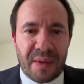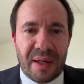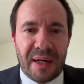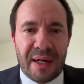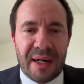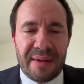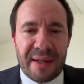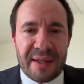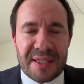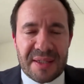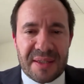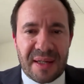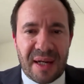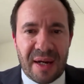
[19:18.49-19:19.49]
And
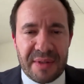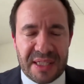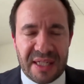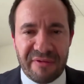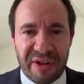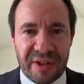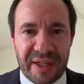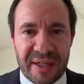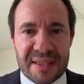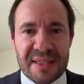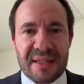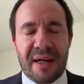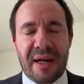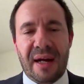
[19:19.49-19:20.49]
this, I was in
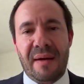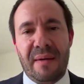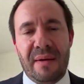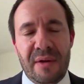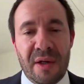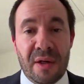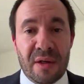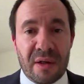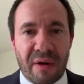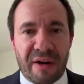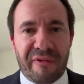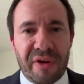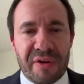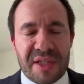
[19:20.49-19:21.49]
Vilnius uh,
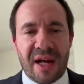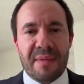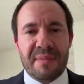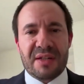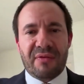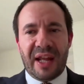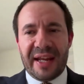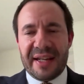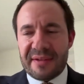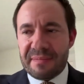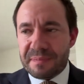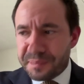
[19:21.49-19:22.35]
quite a few times of late,